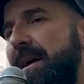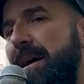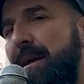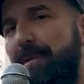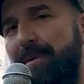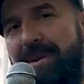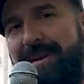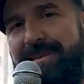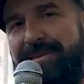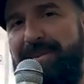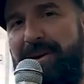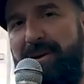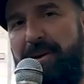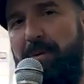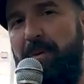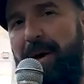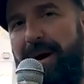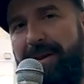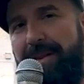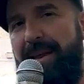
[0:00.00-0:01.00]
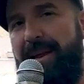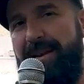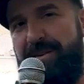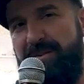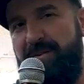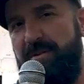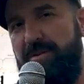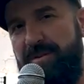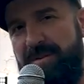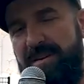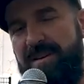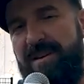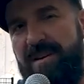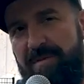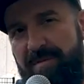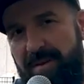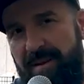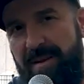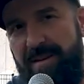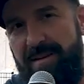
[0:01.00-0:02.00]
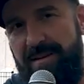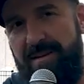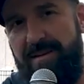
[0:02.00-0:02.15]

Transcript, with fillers: I'm going to tell you why that is so significant.